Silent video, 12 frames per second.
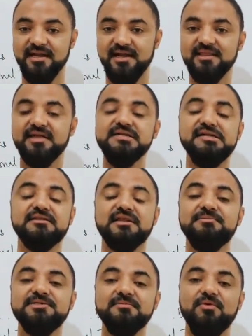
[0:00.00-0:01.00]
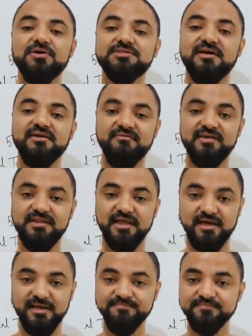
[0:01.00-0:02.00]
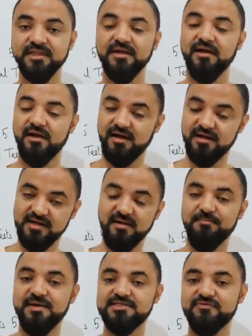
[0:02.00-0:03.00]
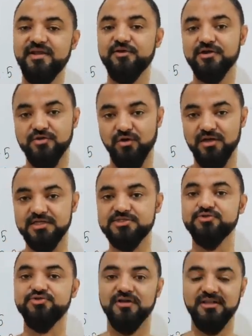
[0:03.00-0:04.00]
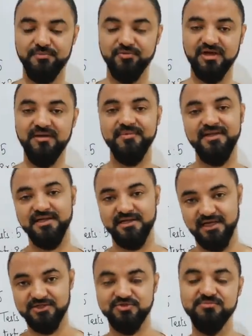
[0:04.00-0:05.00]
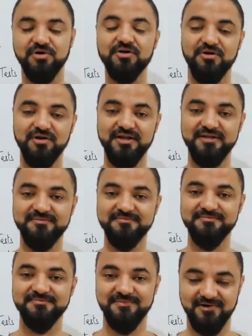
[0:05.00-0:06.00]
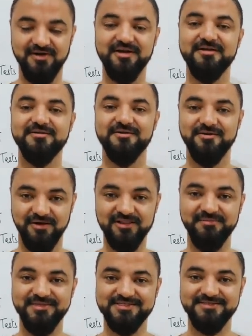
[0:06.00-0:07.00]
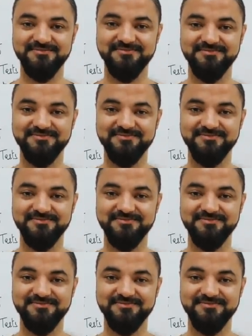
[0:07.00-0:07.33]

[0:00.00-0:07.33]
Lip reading: In the description box, I've given the numbers where you can call us to join the program in classroom or online. All right, all the best.